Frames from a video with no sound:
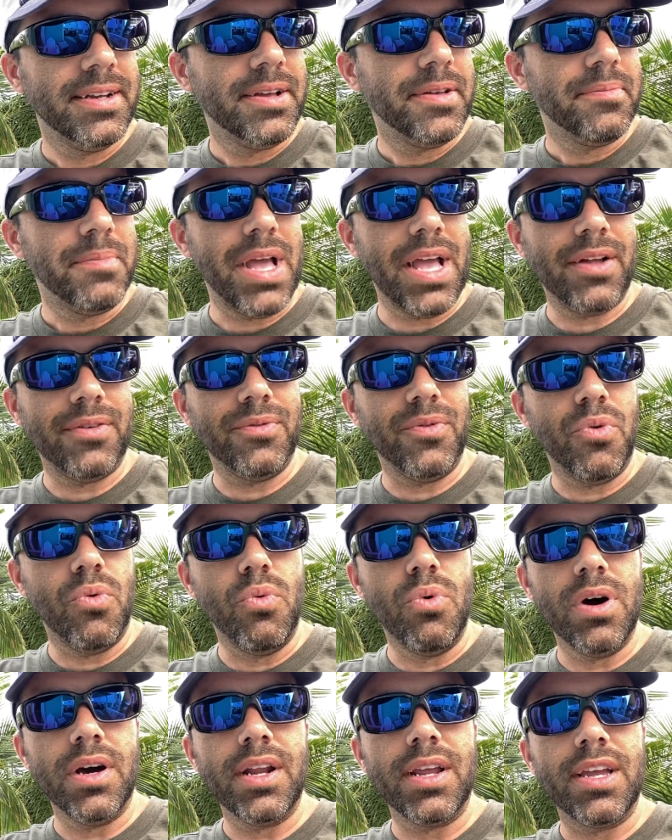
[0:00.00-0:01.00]
Man,
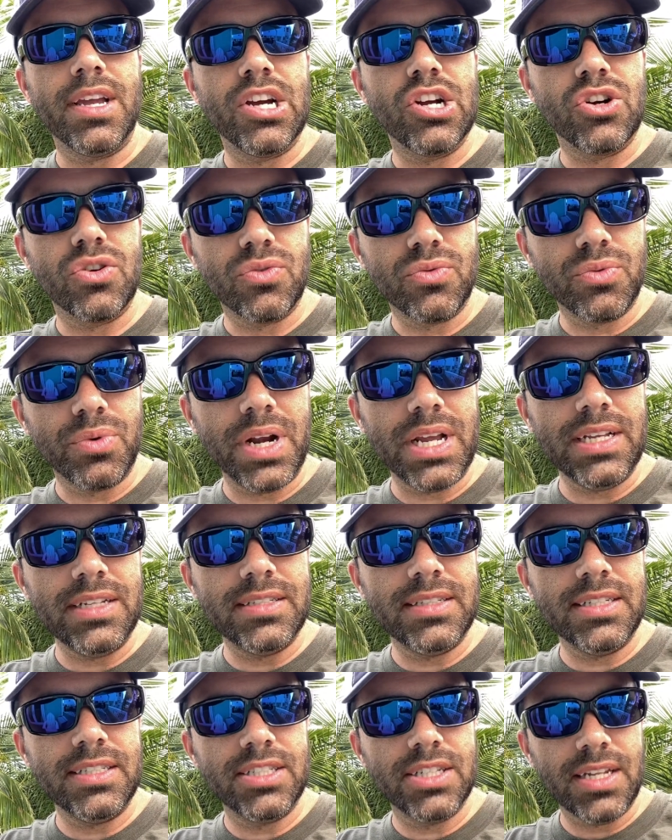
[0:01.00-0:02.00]
what a
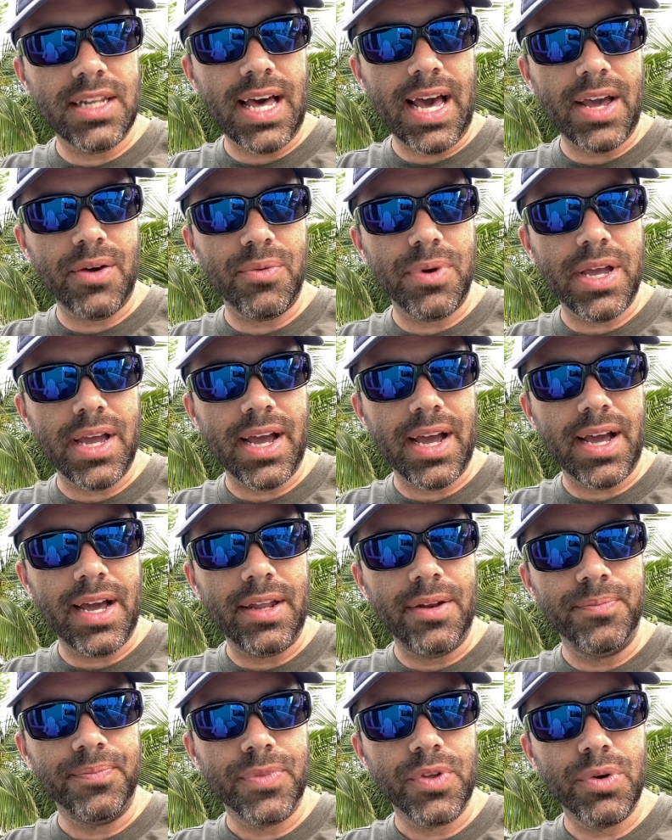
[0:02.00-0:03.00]
crazy July we
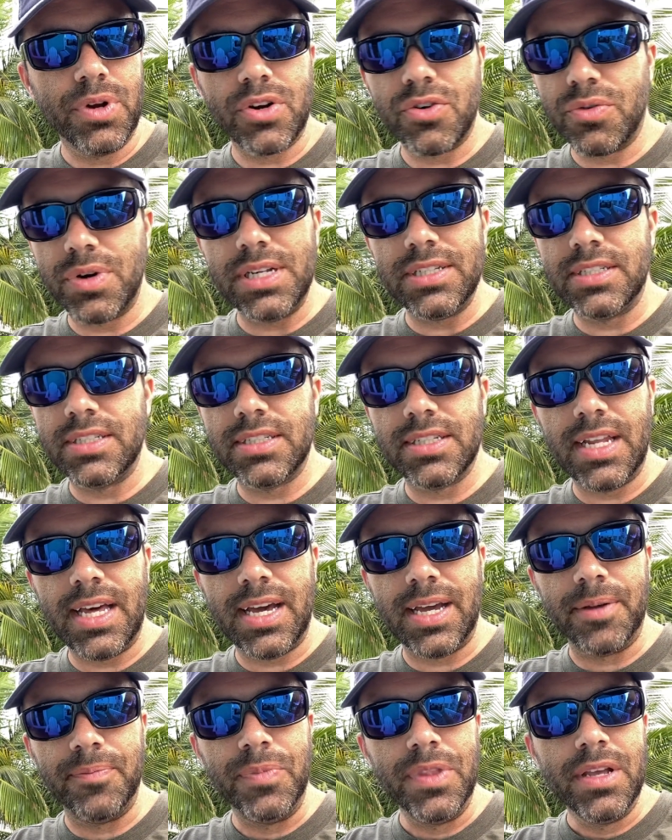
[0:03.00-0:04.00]
had. What a crazy
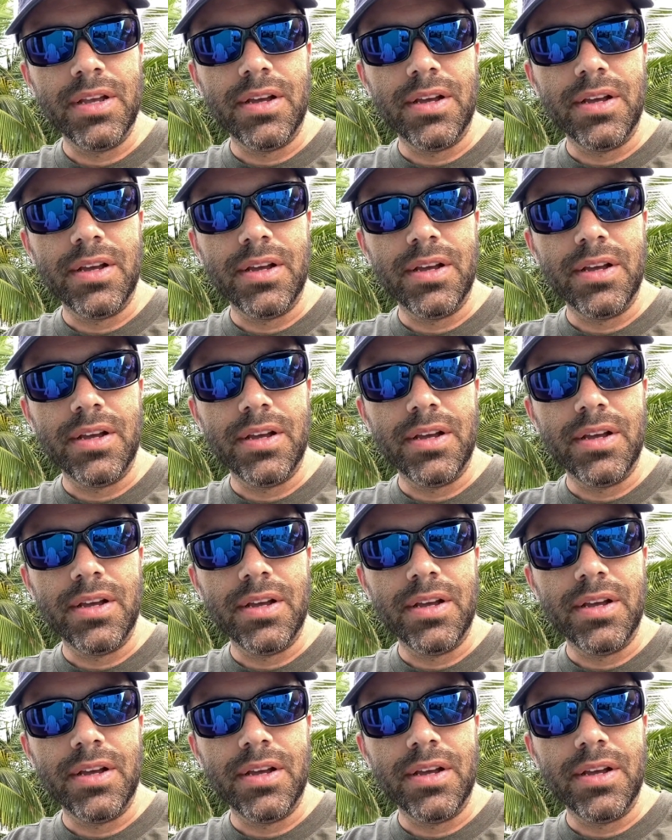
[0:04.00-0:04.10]
July.